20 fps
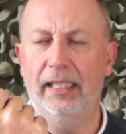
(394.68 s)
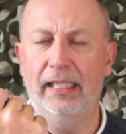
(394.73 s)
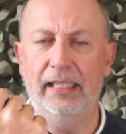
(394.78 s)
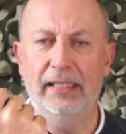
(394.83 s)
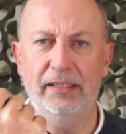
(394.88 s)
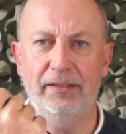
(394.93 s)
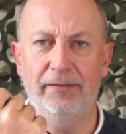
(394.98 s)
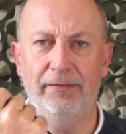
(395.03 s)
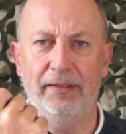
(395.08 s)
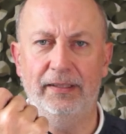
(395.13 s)

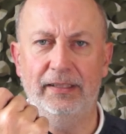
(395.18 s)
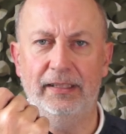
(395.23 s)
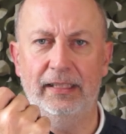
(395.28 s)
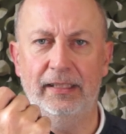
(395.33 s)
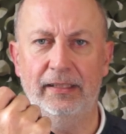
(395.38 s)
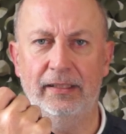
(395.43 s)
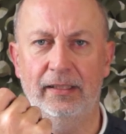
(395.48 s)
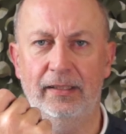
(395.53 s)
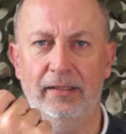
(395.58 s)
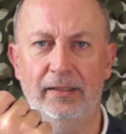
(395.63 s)
is
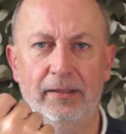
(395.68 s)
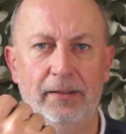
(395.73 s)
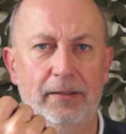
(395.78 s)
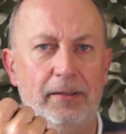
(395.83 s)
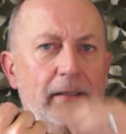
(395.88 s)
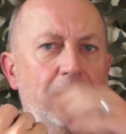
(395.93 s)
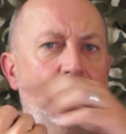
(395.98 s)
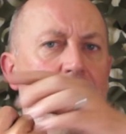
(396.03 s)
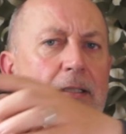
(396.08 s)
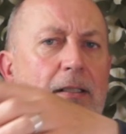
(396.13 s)
fitted
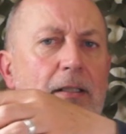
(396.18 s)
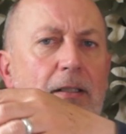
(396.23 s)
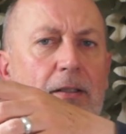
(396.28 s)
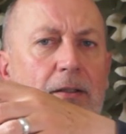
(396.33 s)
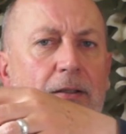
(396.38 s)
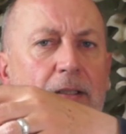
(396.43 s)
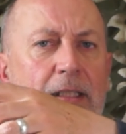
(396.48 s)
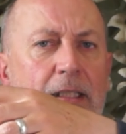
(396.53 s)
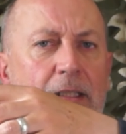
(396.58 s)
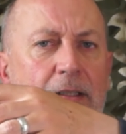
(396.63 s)

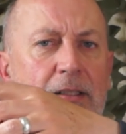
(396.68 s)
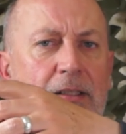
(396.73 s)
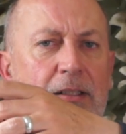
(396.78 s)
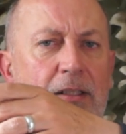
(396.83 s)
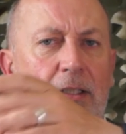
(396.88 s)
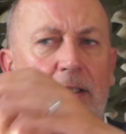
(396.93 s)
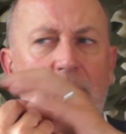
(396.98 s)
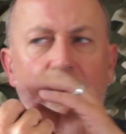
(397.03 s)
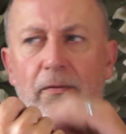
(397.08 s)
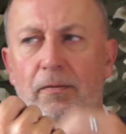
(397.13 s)
on the
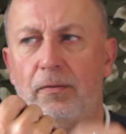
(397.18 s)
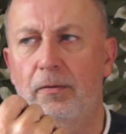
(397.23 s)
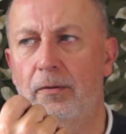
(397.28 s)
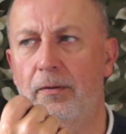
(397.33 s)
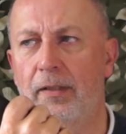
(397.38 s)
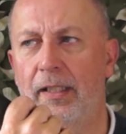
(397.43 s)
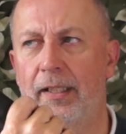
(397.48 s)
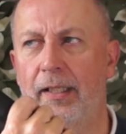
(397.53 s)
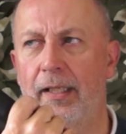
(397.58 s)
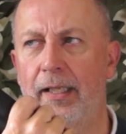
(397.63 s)
underside of the
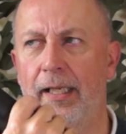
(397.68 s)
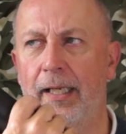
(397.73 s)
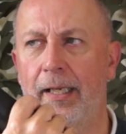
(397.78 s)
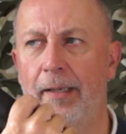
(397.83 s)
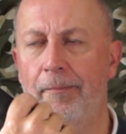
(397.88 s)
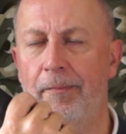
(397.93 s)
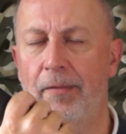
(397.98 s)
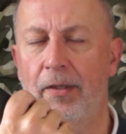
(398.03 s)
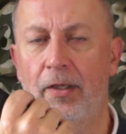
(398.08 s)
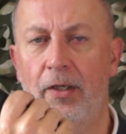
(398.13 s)
forend there.